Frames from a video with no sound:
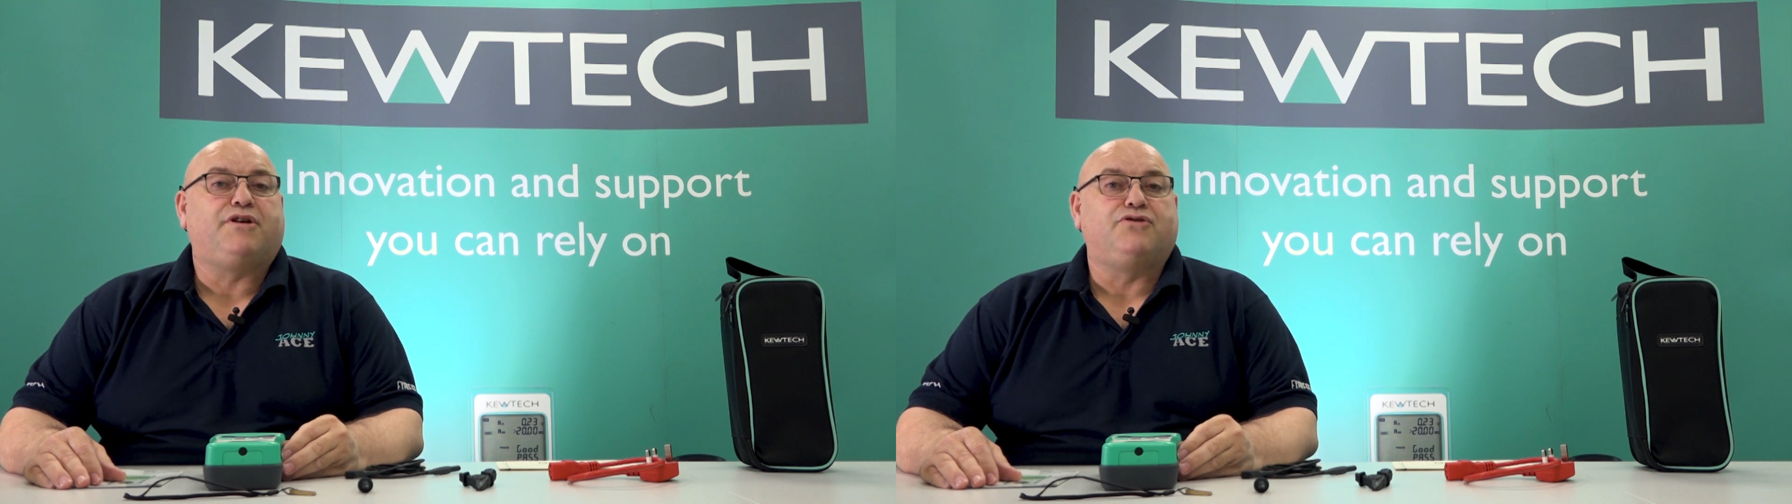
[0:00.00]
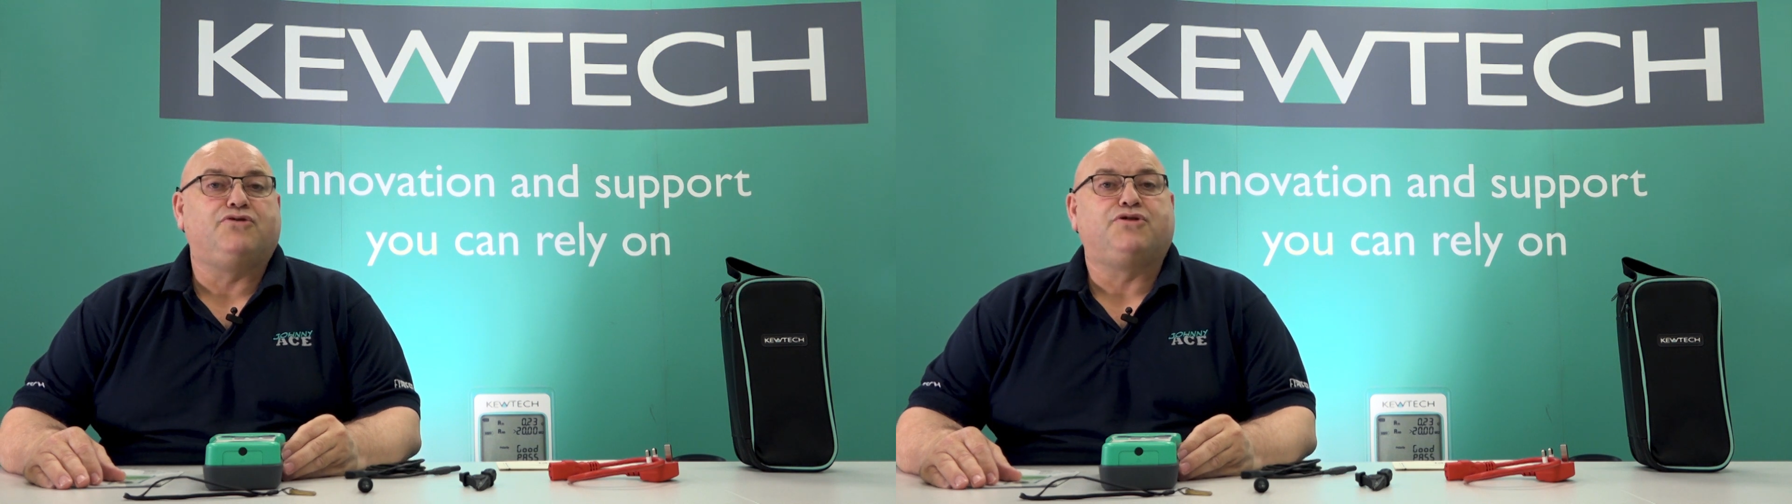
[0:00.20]

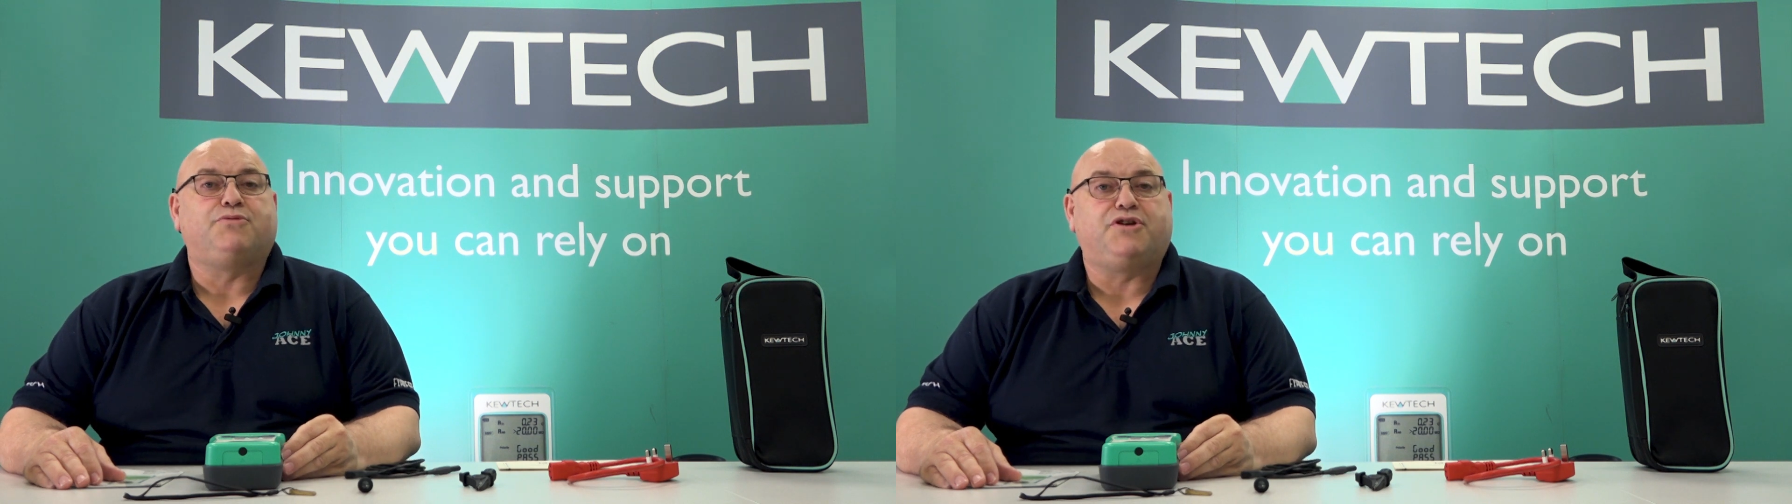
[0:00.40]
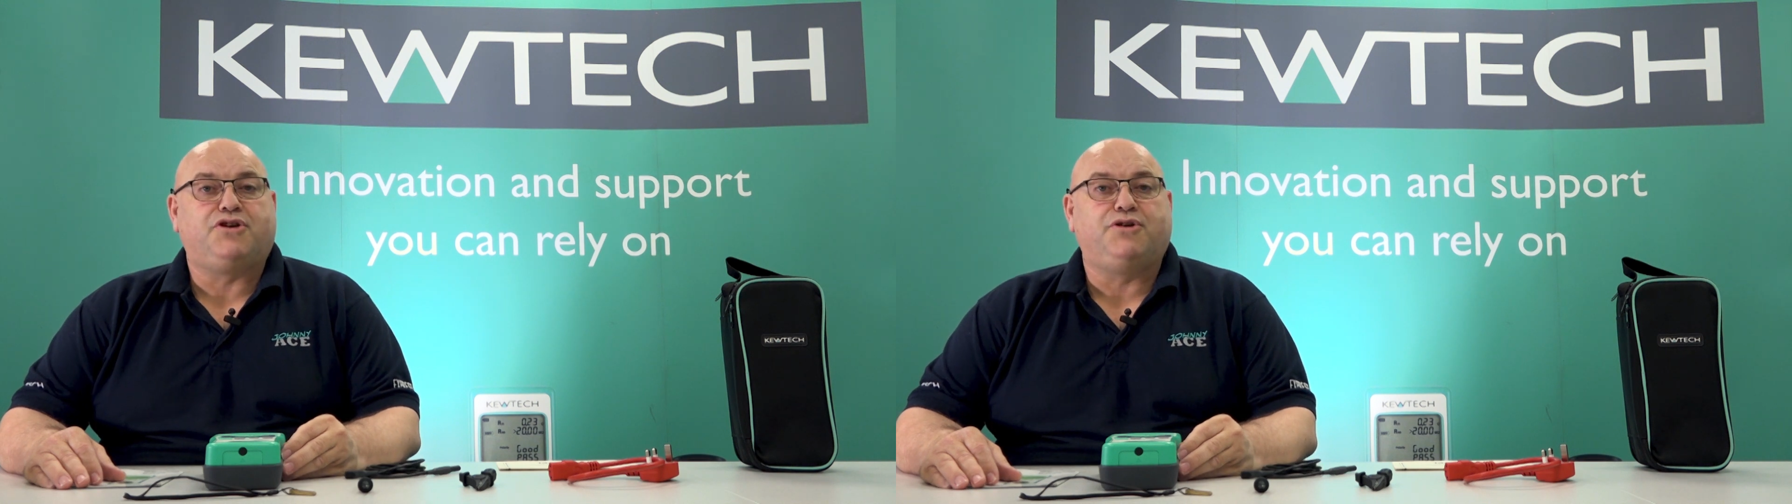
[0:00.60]

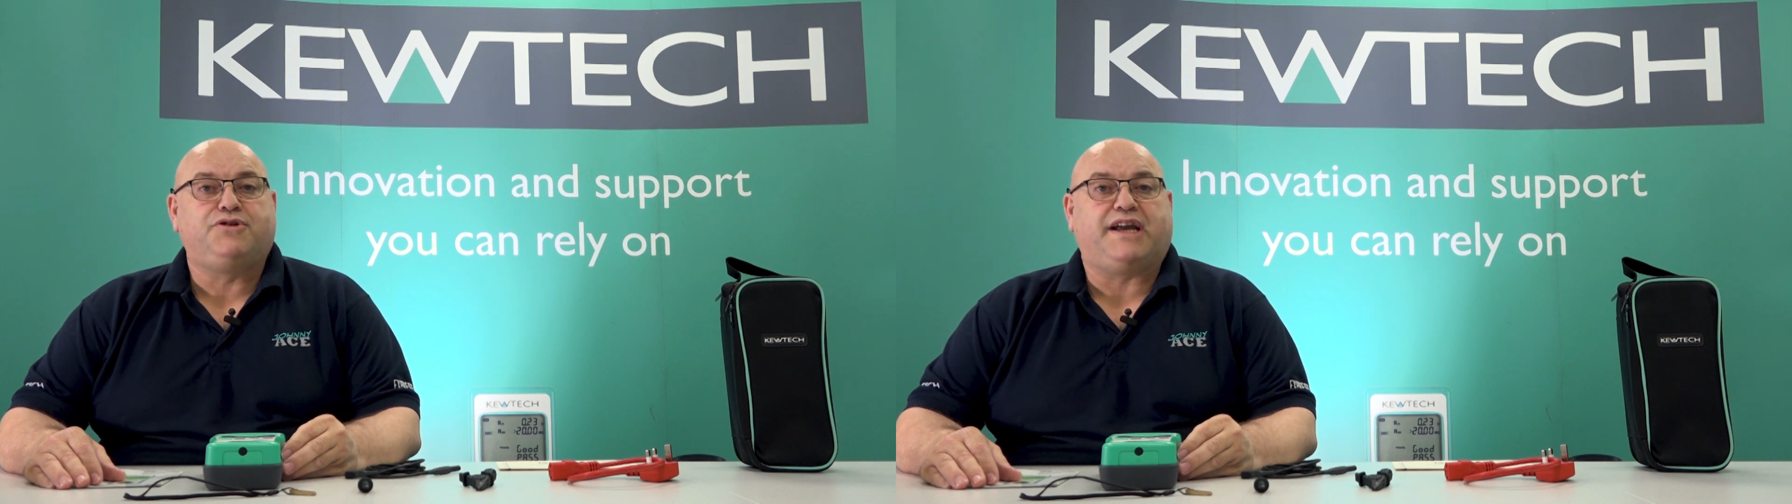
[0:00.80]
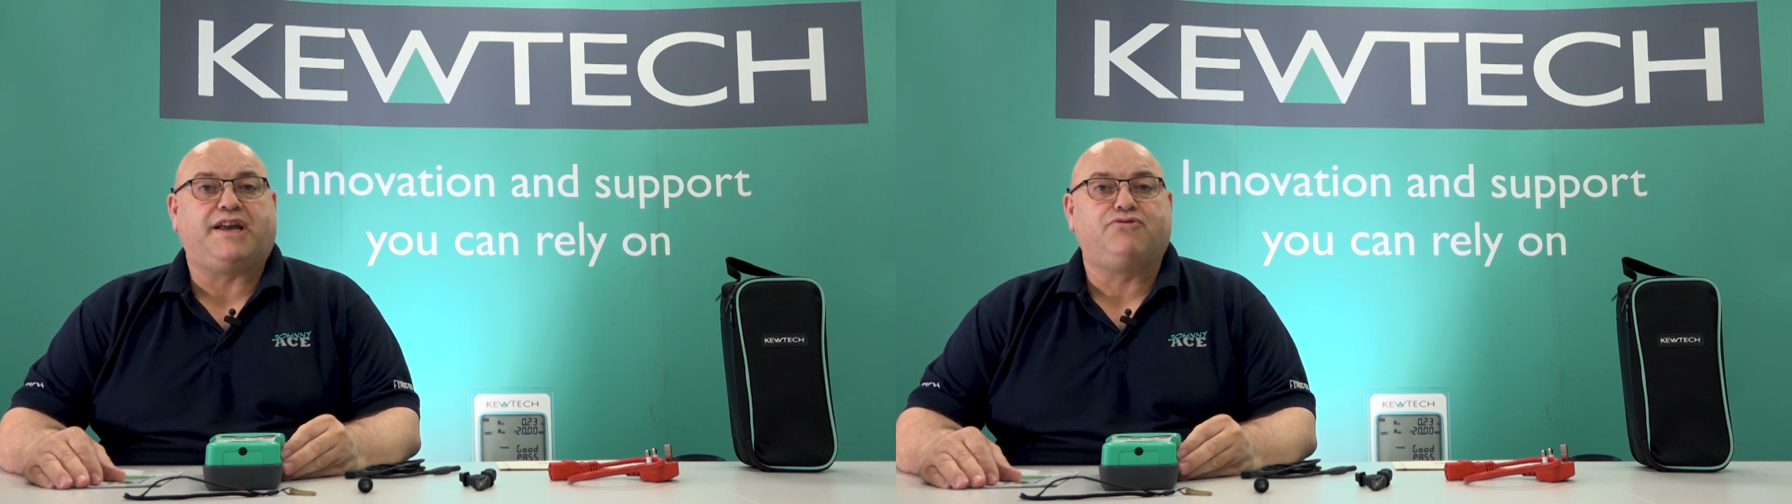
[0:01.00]
conjunction with
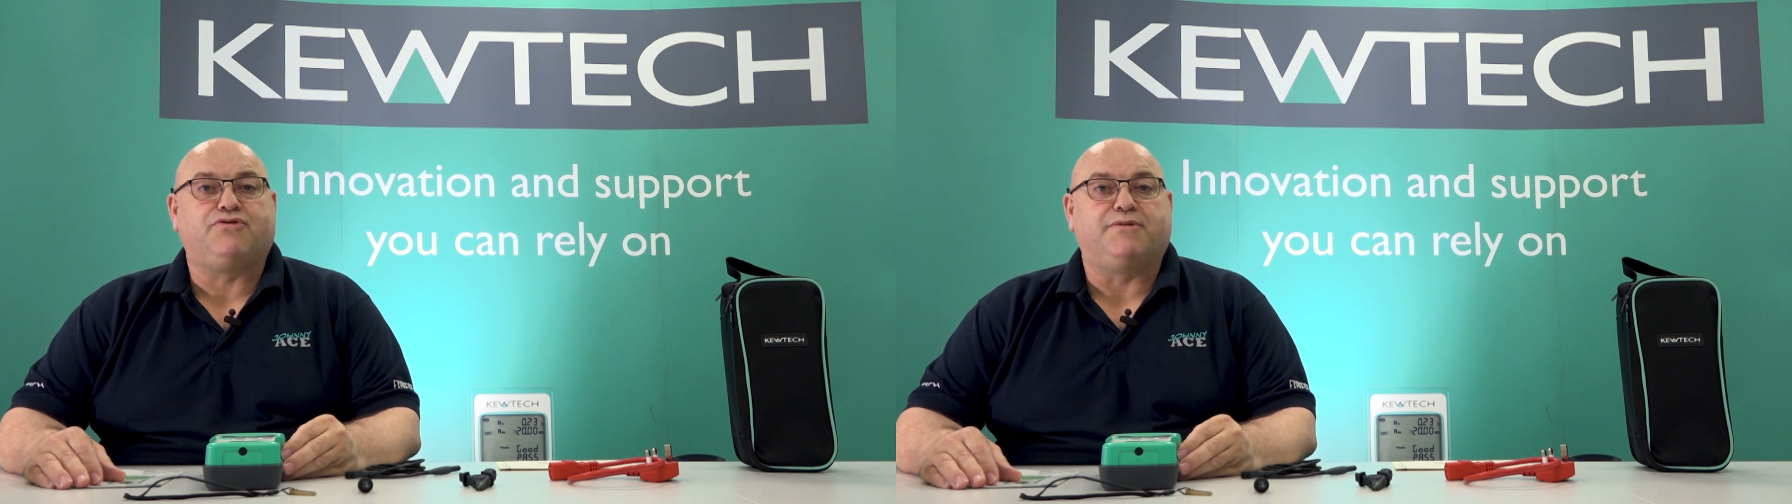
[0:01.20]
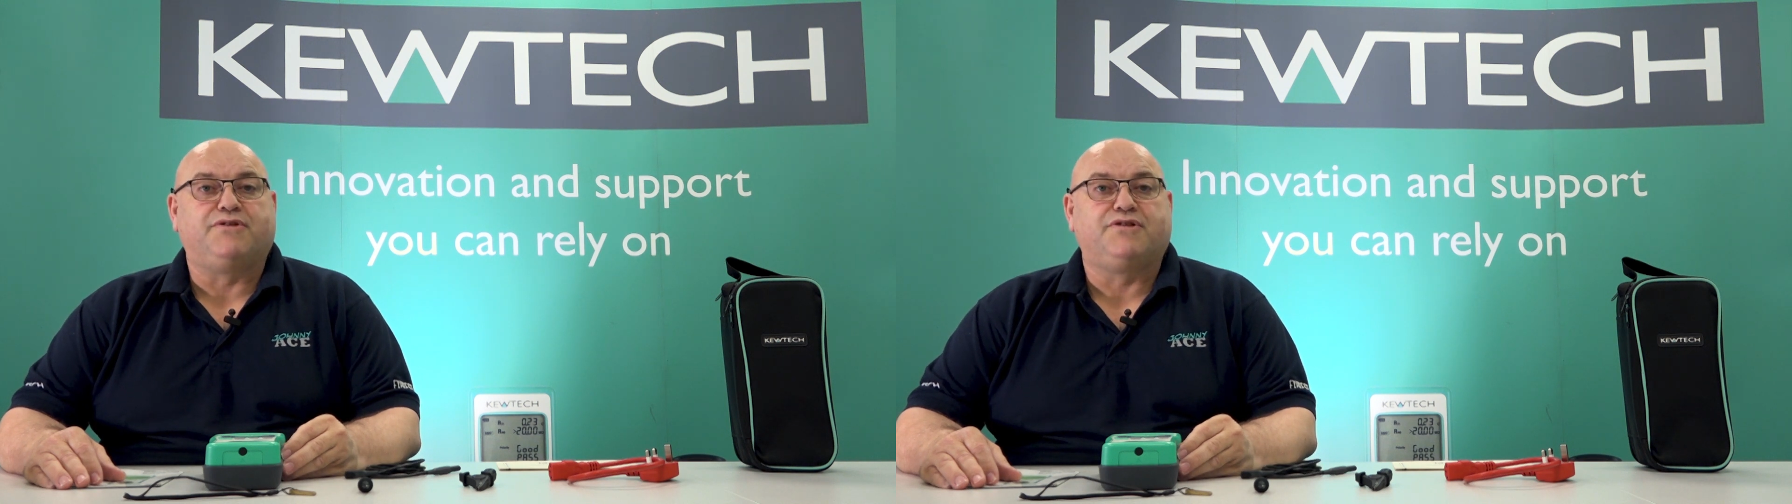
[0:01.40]
Kewtech
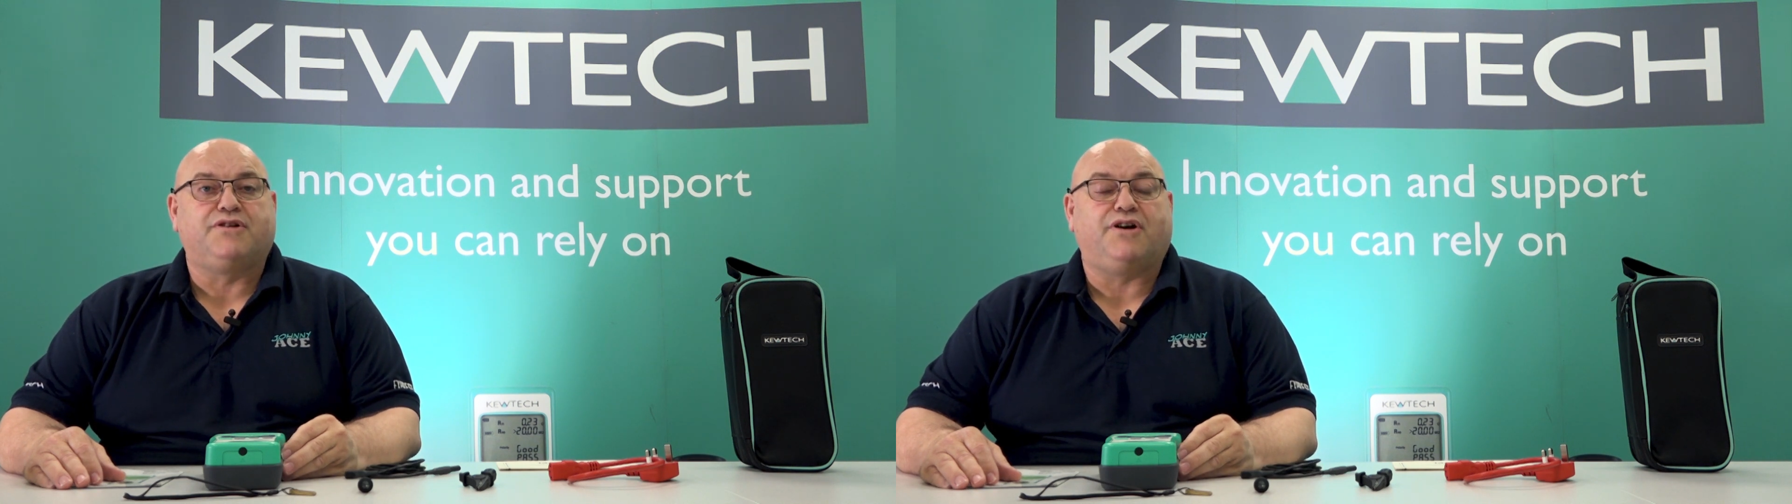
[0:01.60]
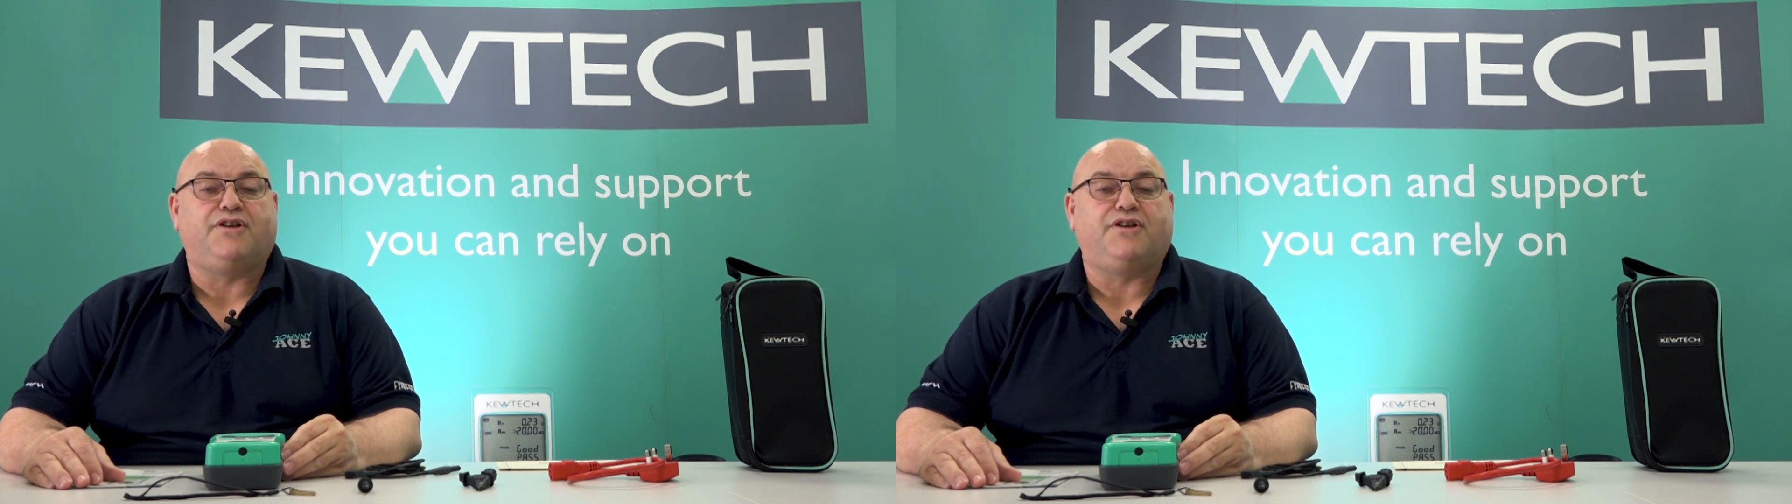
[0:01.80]
Instruments